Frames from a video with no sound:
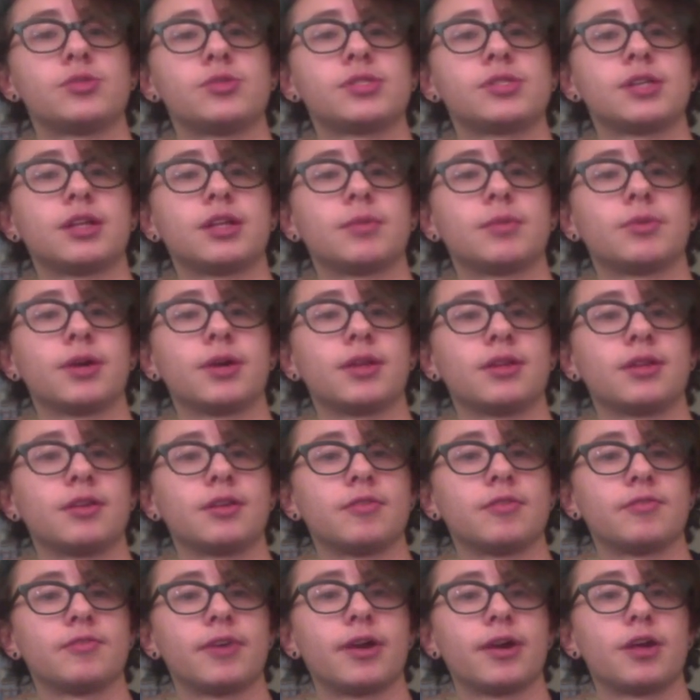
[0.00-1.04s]
Celebrate the
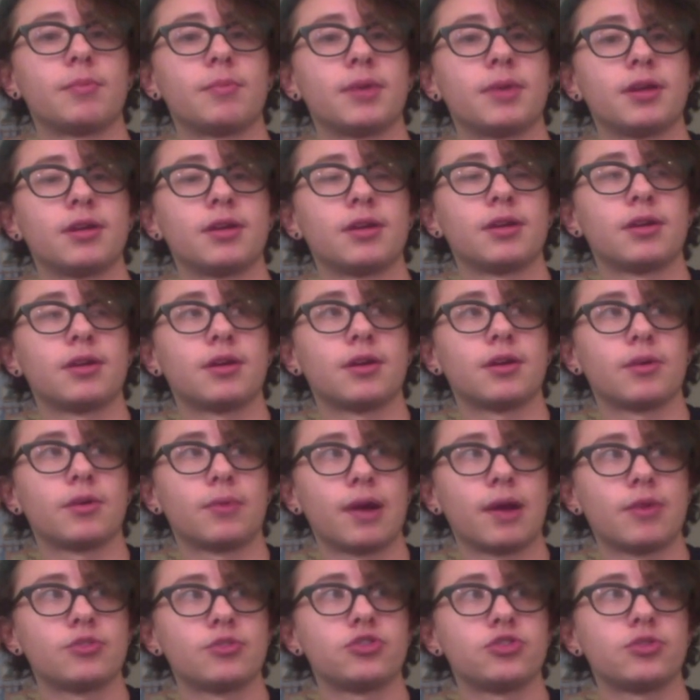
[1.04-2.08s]
environment
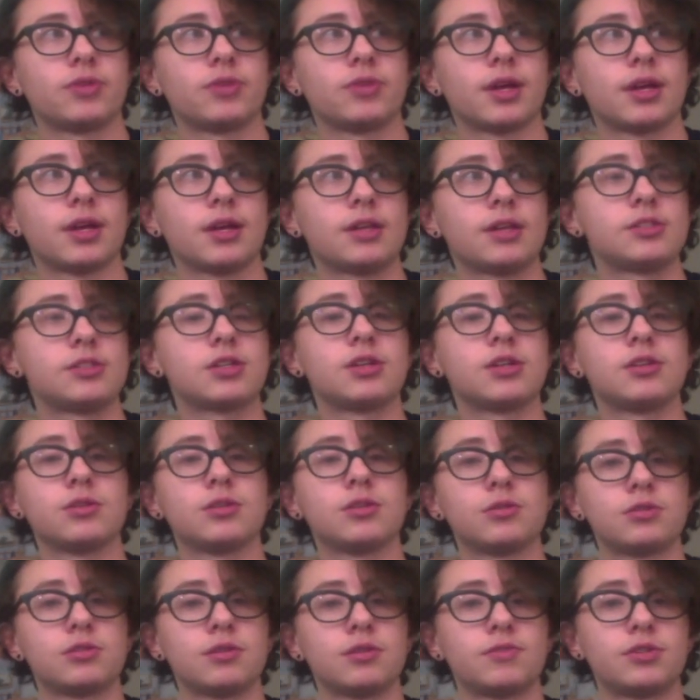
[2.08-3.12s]
around you that is
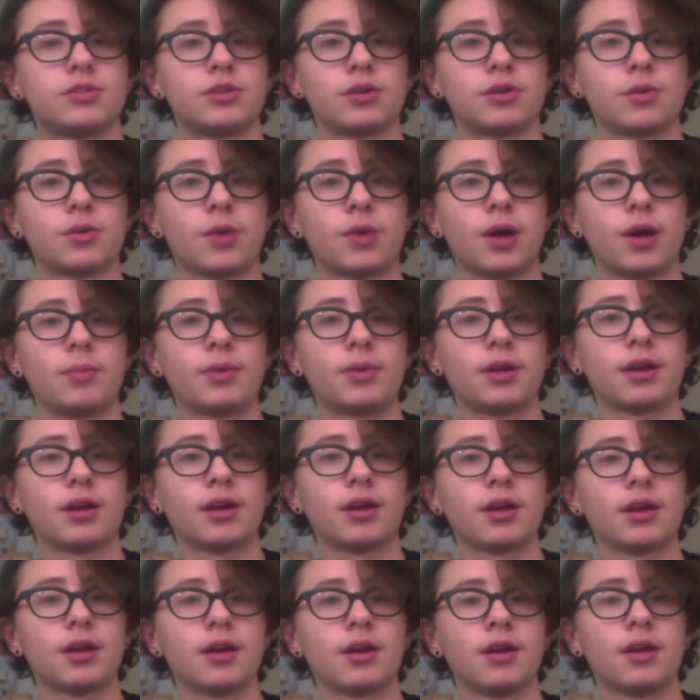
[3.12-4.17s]
conducive to your
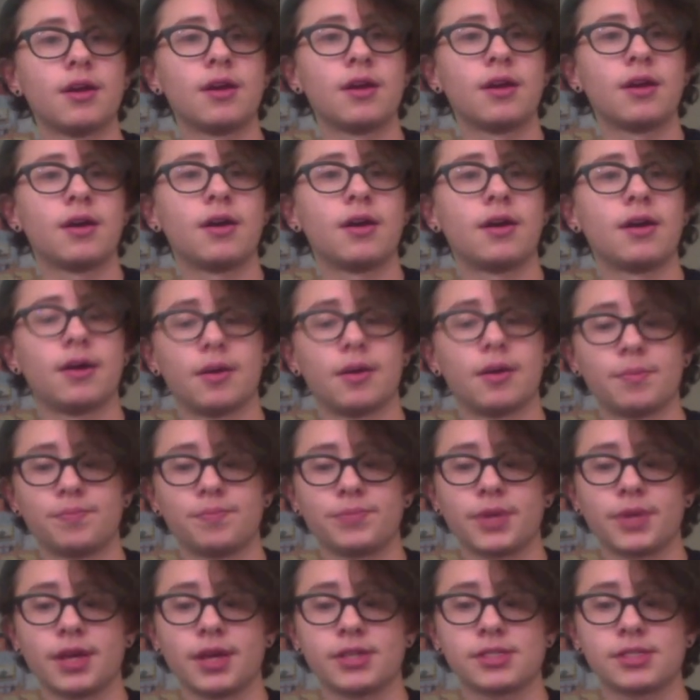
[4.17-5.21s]
well-being, and
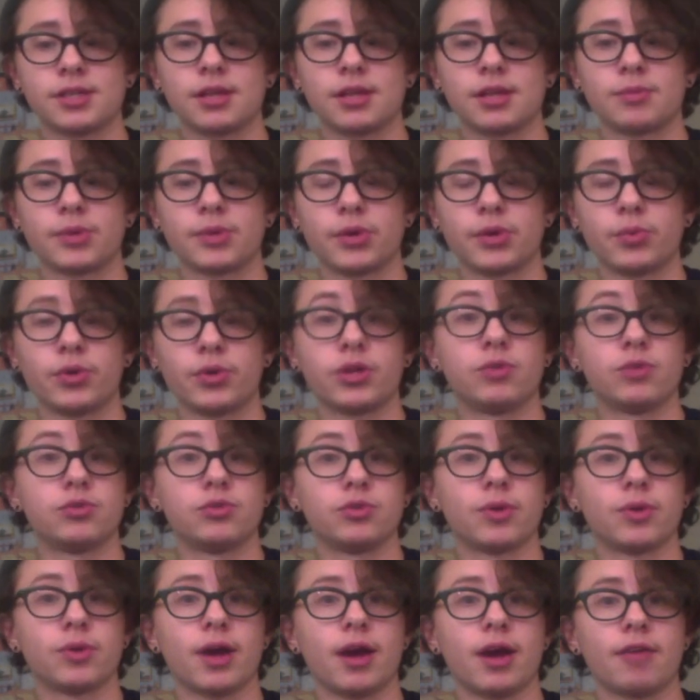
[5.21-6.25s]
celebrate what you
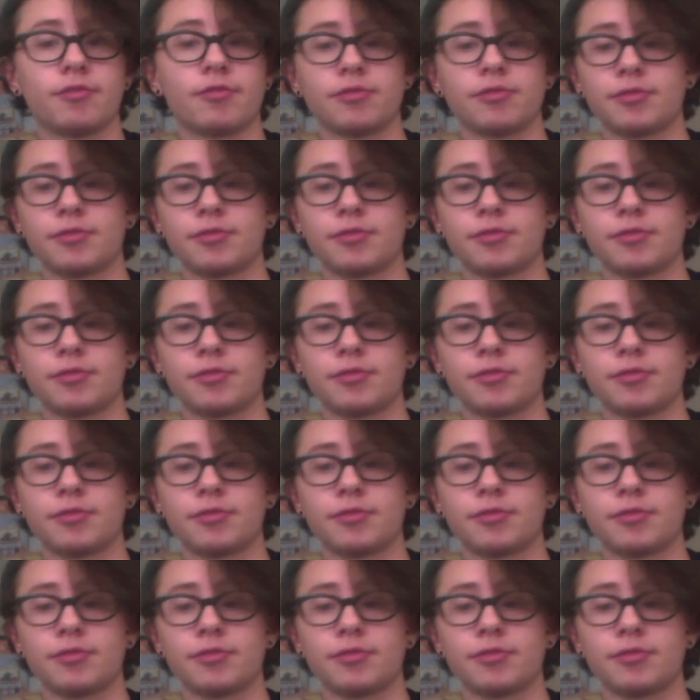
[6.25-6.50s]
do have.